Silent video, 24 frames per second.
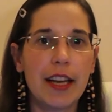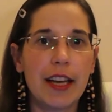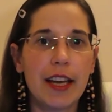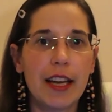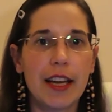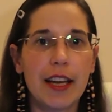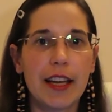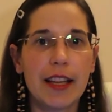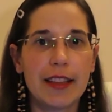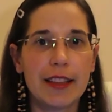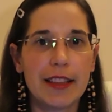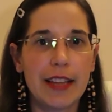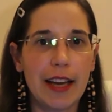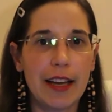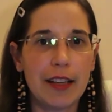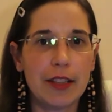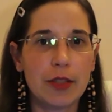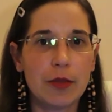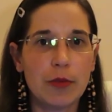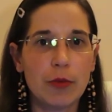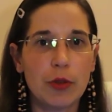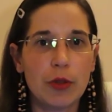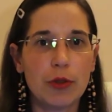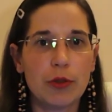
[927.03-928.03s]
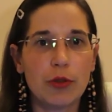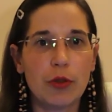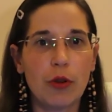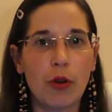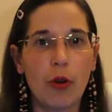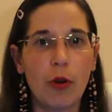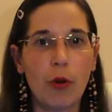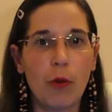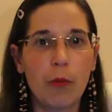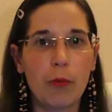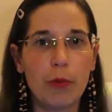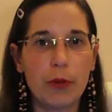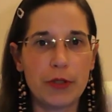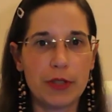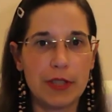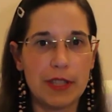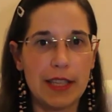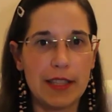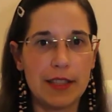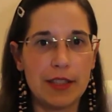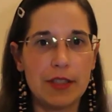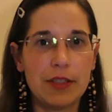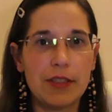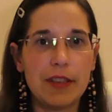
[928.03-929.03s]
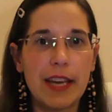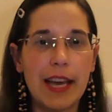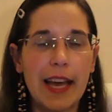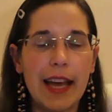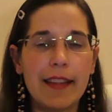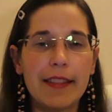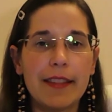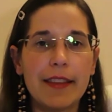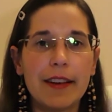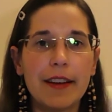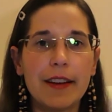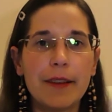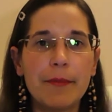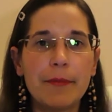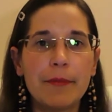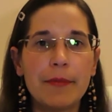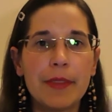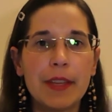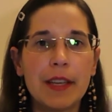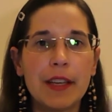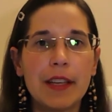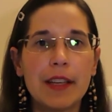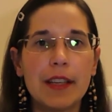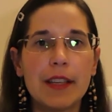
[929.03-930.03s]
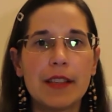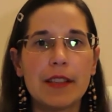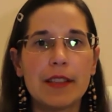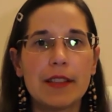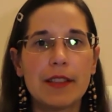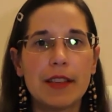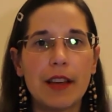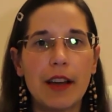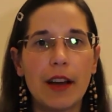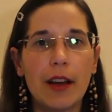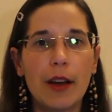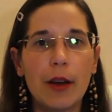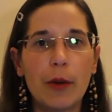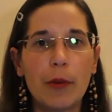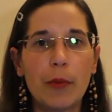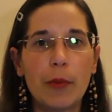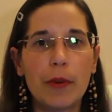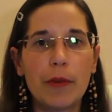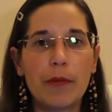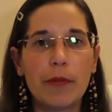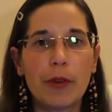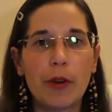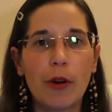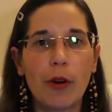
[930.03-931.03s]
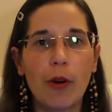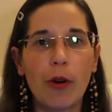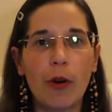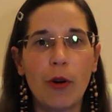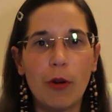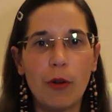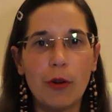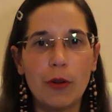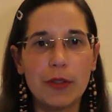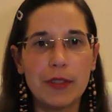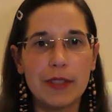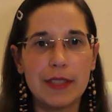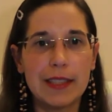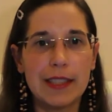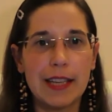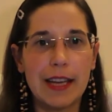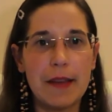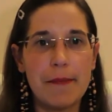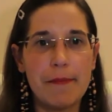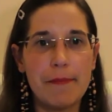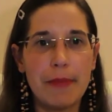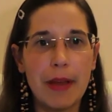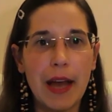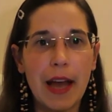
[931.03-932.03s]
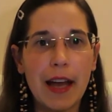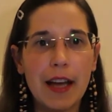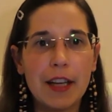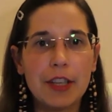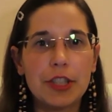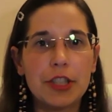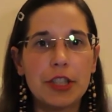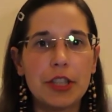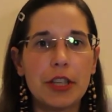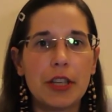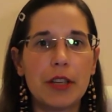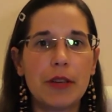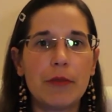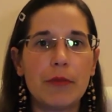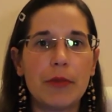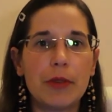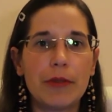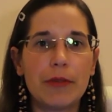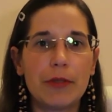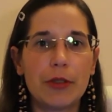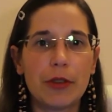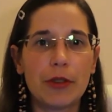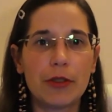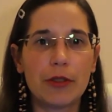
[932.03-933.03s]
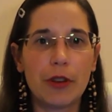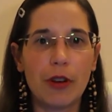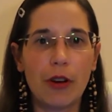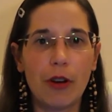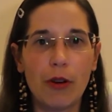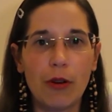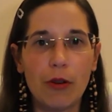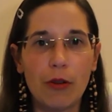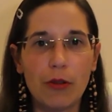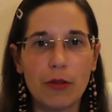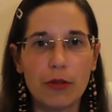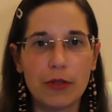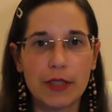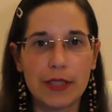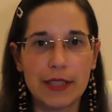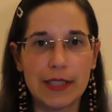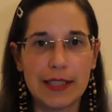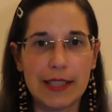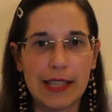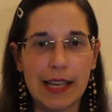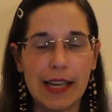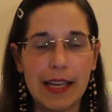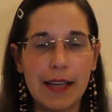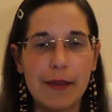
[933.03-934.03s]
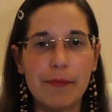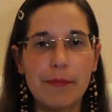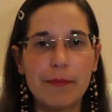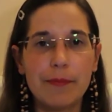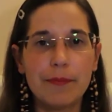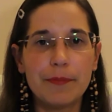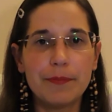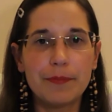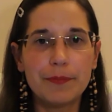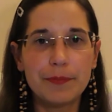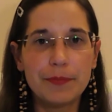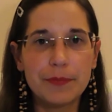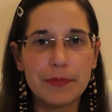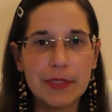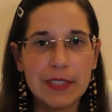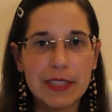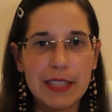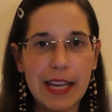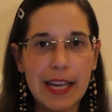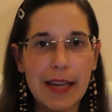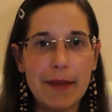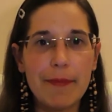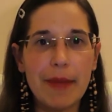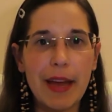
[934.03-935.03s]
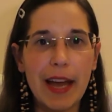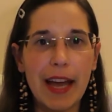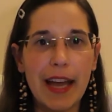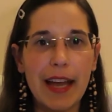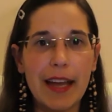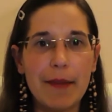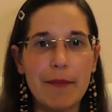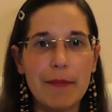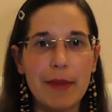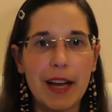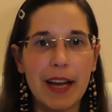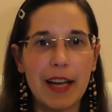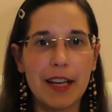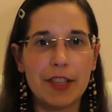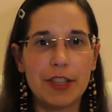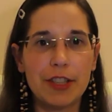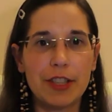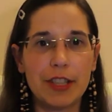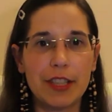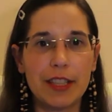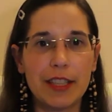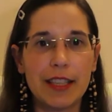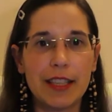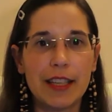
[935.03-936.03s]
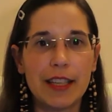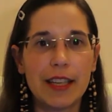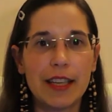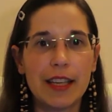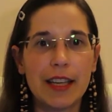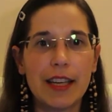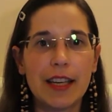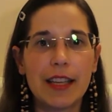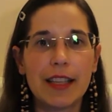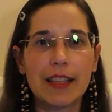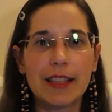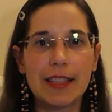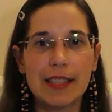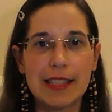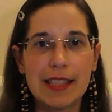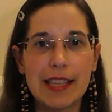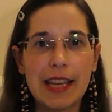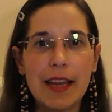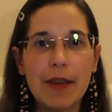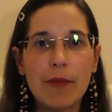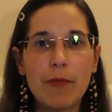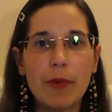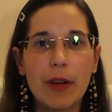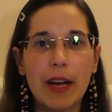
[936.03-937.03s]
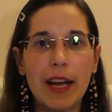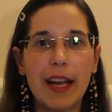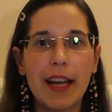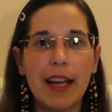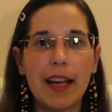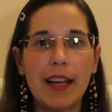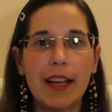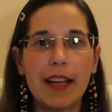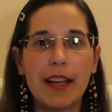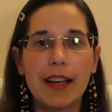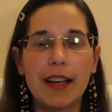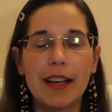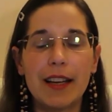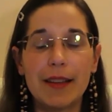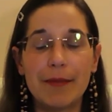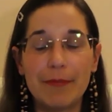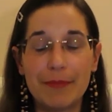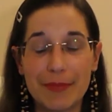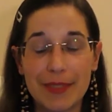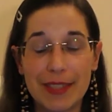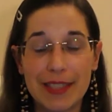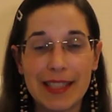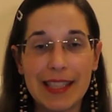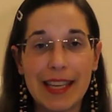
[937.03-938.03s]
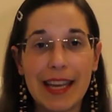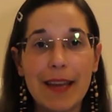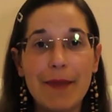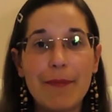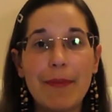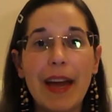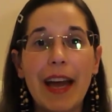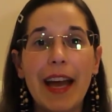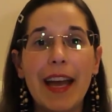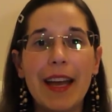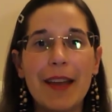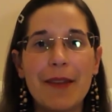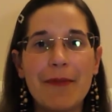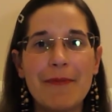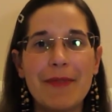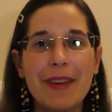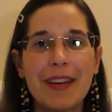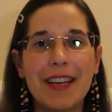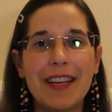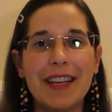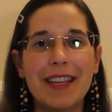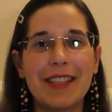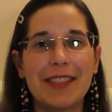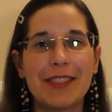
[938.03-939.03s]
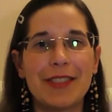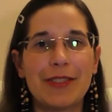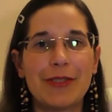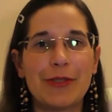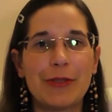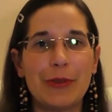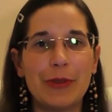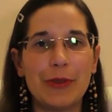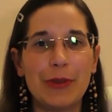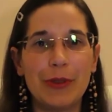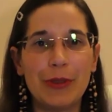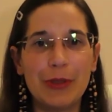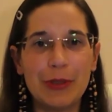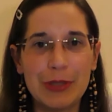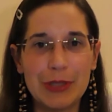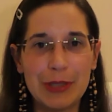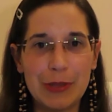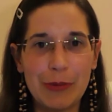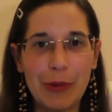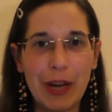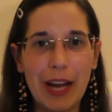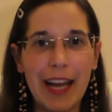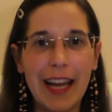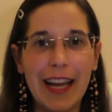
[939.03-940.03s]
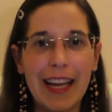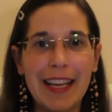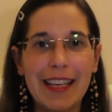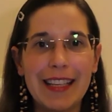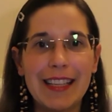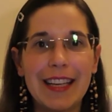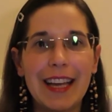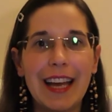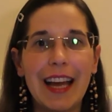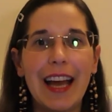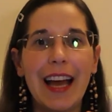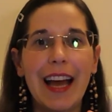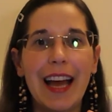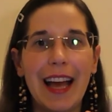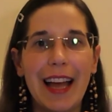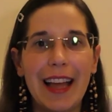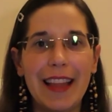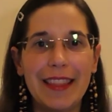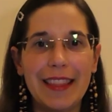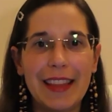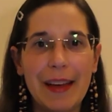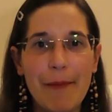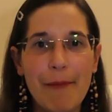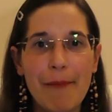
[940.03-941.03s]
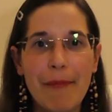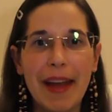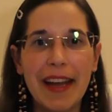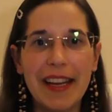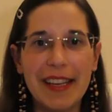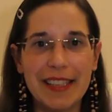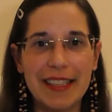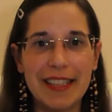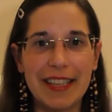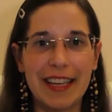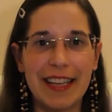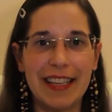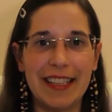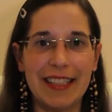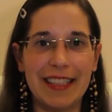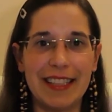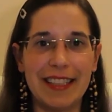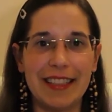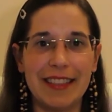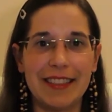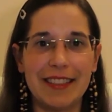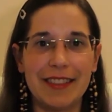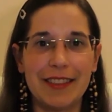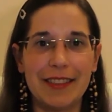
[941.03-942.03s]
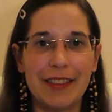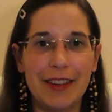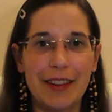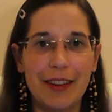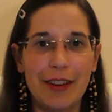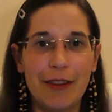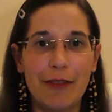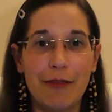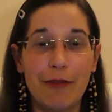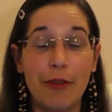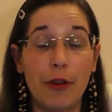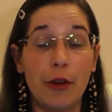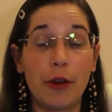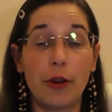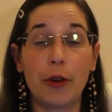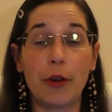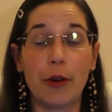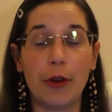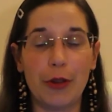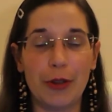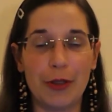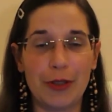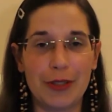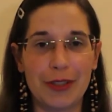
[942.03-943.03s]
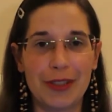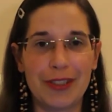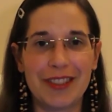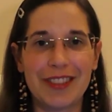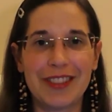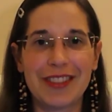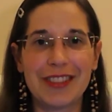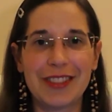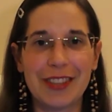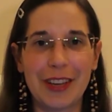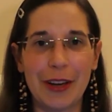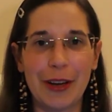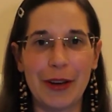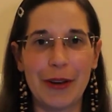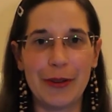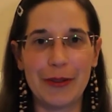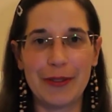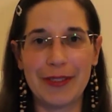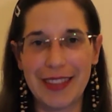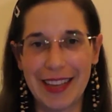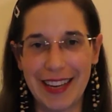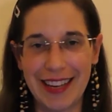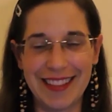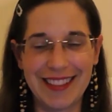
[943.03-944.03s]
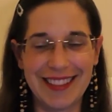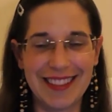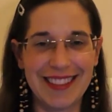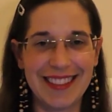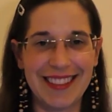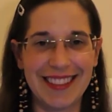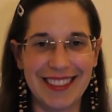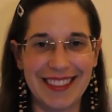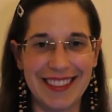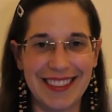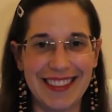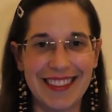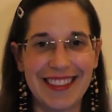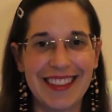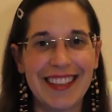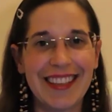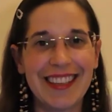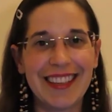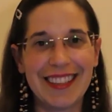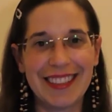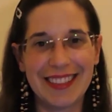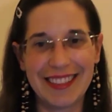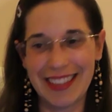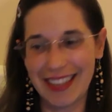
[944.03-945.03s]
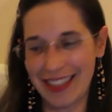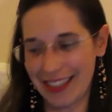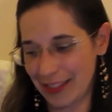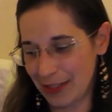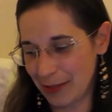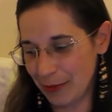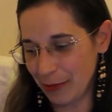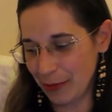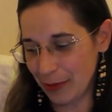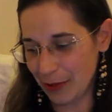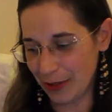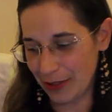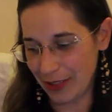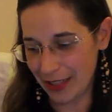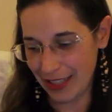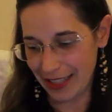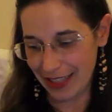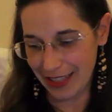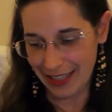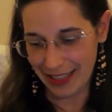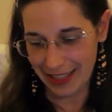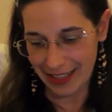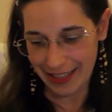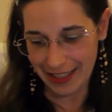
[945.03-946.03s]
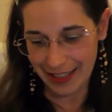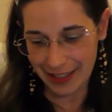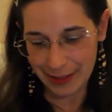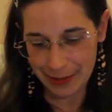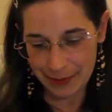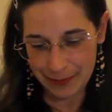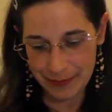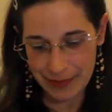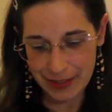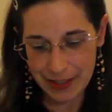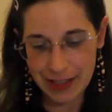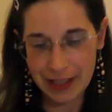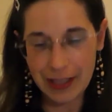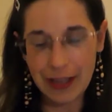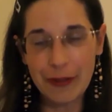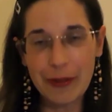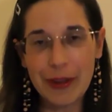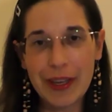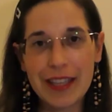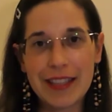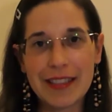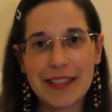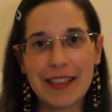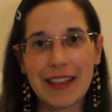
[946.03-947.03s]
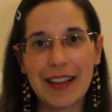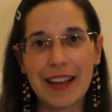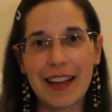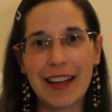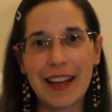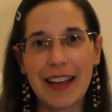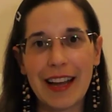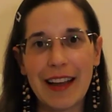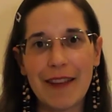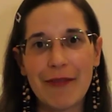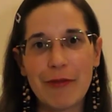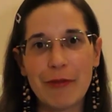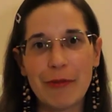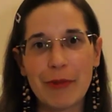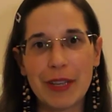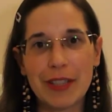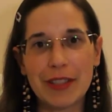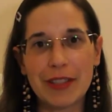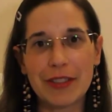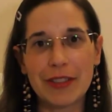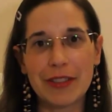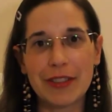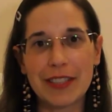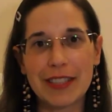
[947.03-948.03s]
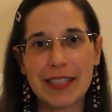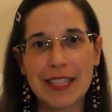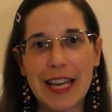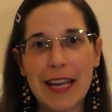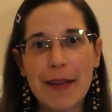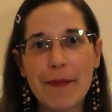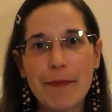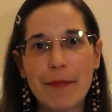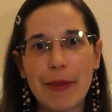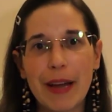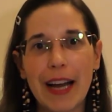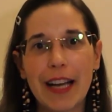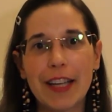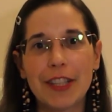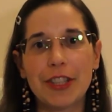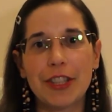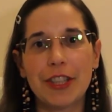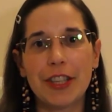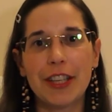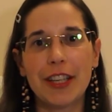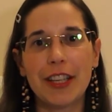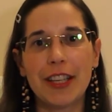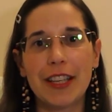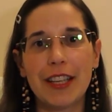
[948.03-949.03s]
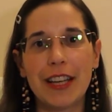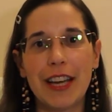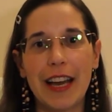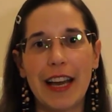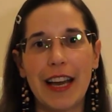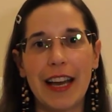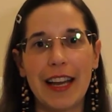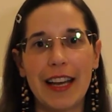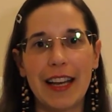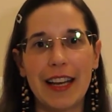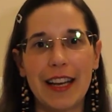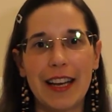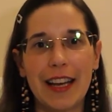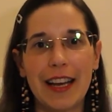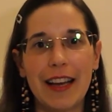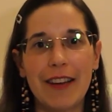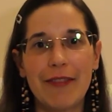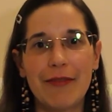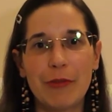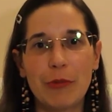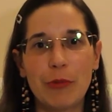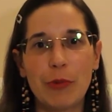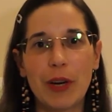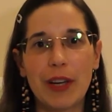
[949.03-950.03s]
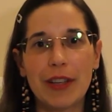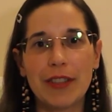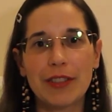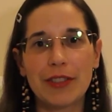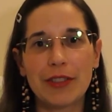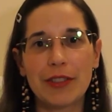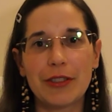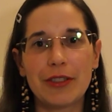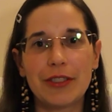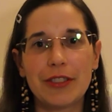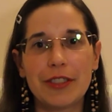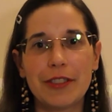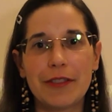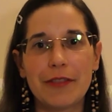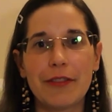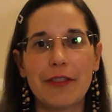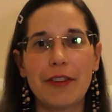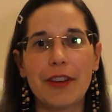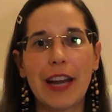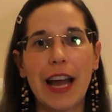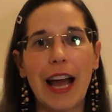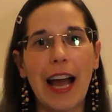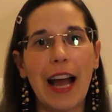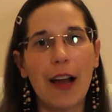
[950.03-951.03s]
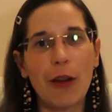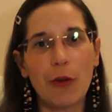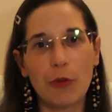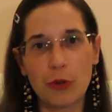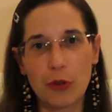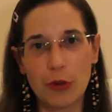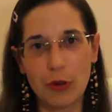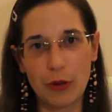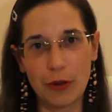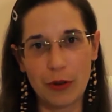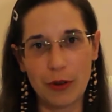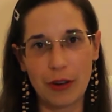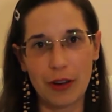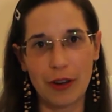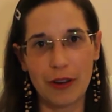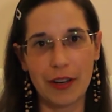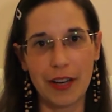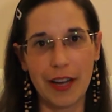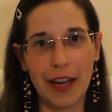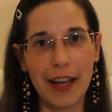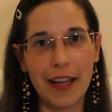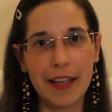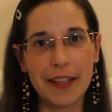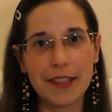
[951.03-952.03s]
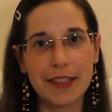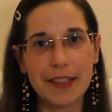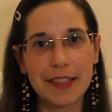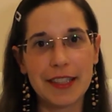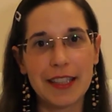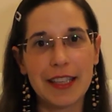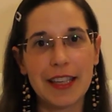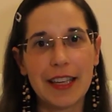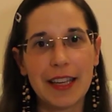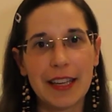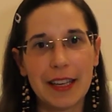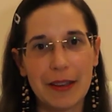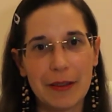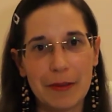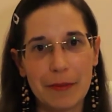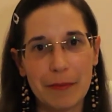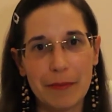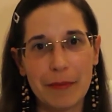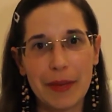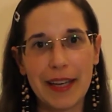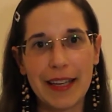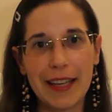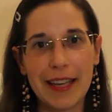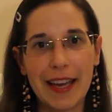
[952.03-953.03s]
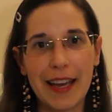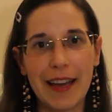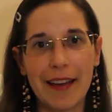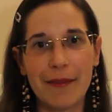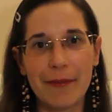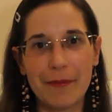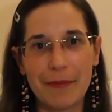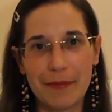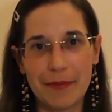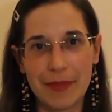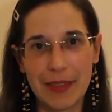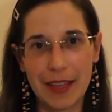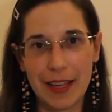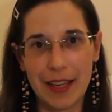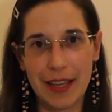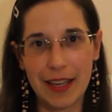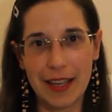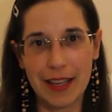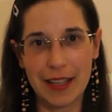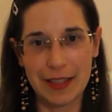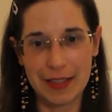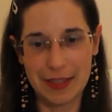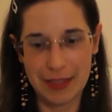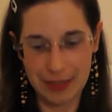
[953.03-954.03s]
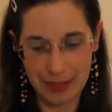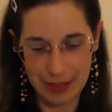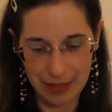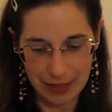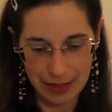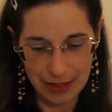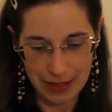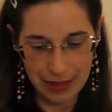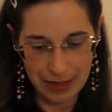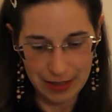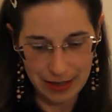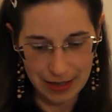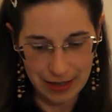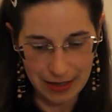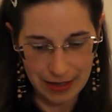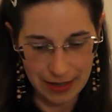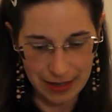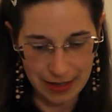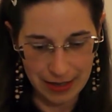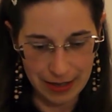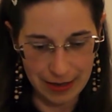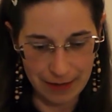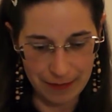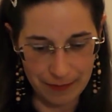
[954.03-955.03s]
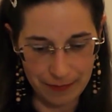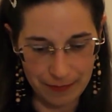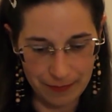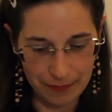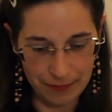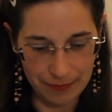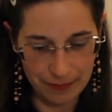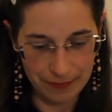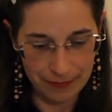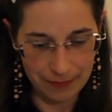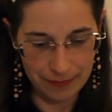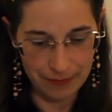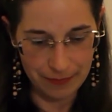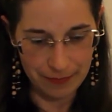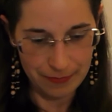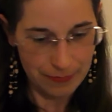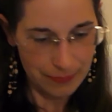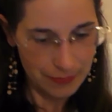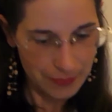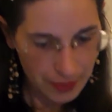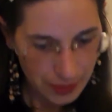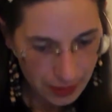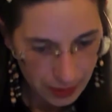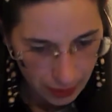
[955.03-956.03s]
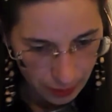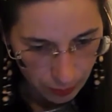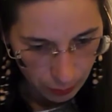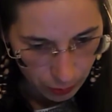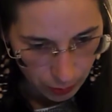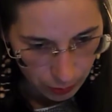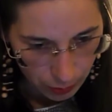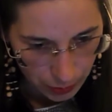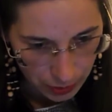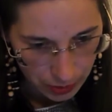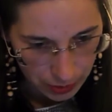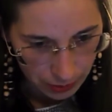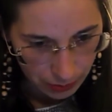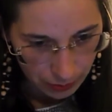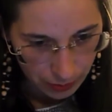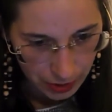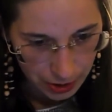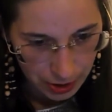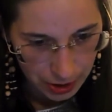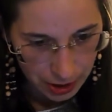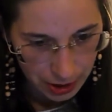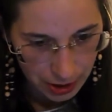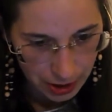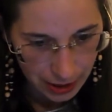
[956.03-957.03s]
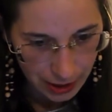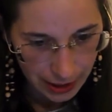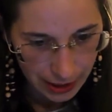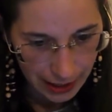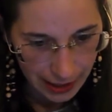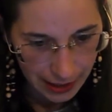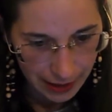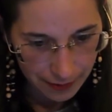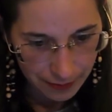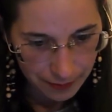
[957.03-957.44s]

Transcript: that's what all puts us together. So we've got all the same passion, we've got all the same aim, actually the same way, same aim is to lose the weight and then maintain it for good. So that's what I like. So it's like everyone's got the same passion and everyone's got different outlook on it. But yeah, it's, what was the question again?